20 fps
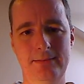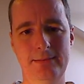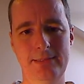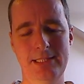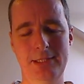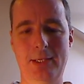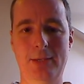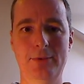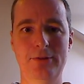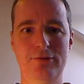
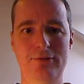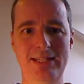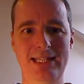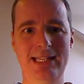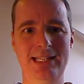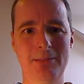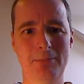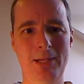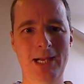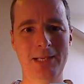So I was
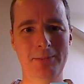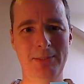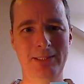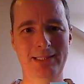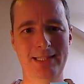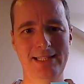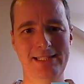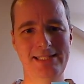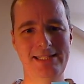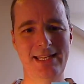reading the Bible
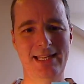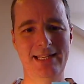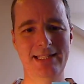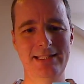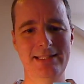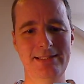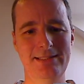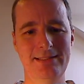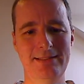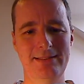last
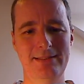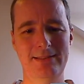night.